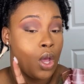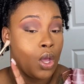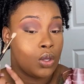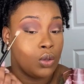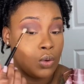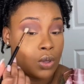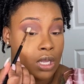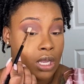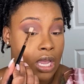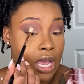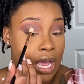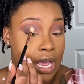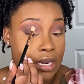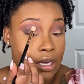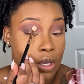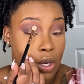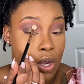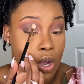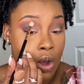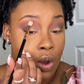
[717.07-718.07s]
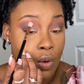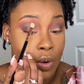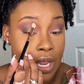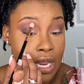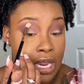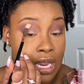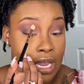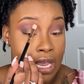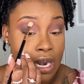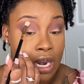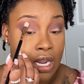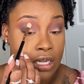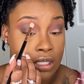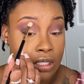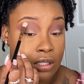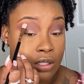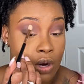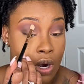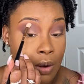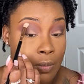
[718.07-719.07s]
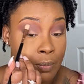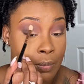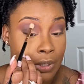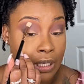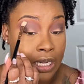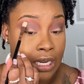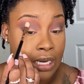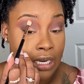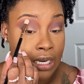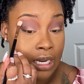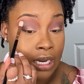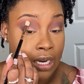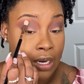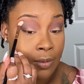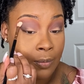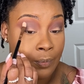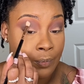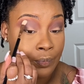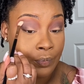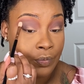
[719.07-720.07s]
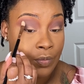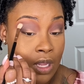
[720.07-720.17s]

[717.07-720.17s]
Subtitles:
you can kind of go in and start blending